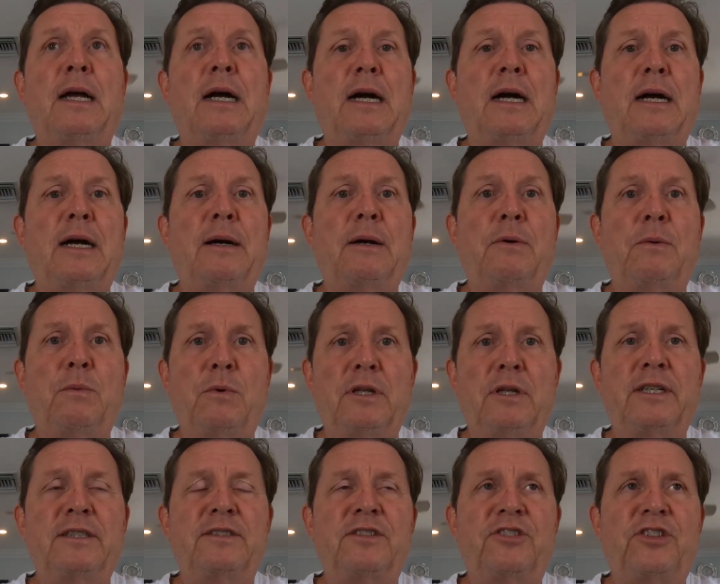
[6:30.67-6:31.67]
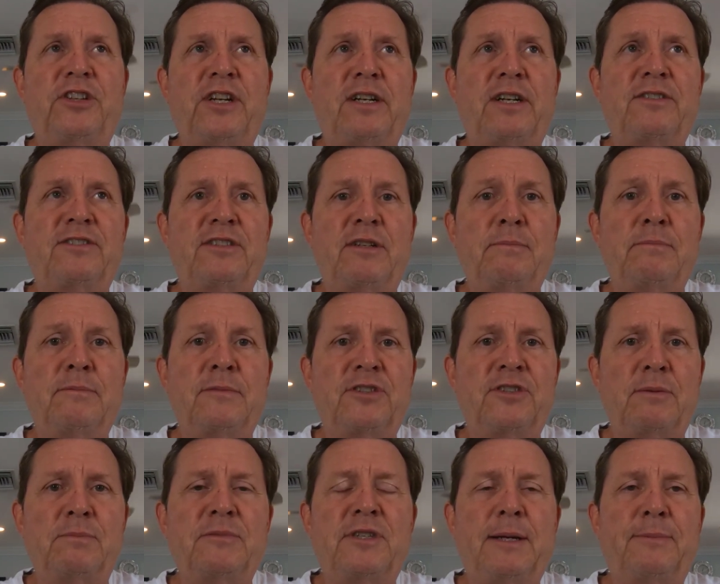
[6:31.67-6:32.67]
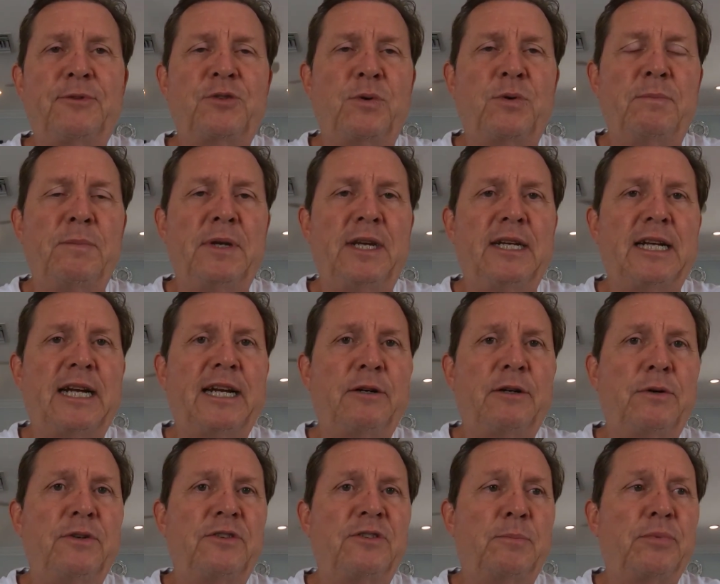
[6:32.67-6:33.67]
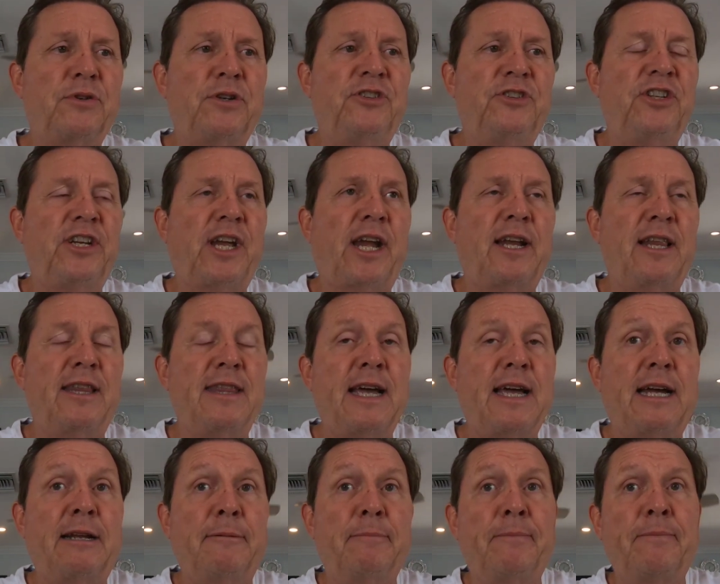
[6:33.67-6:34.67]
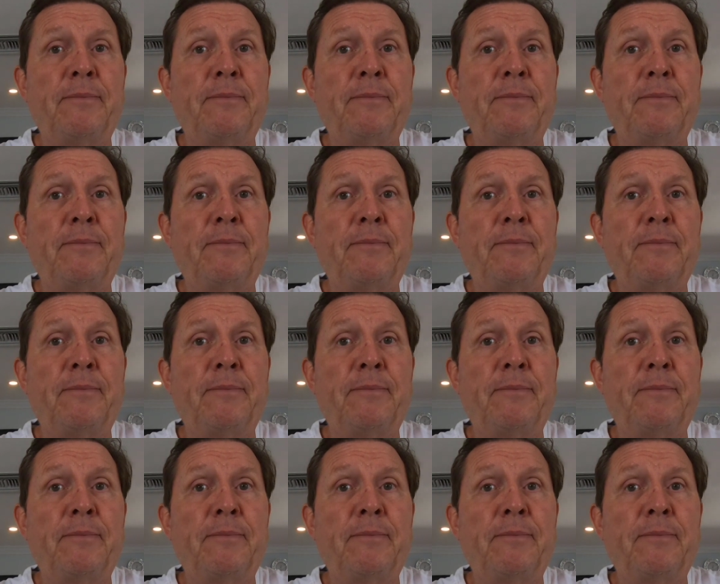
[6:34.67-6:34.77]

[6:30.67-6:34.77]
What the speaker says: willing to share some tips with me, and I always appreciated that.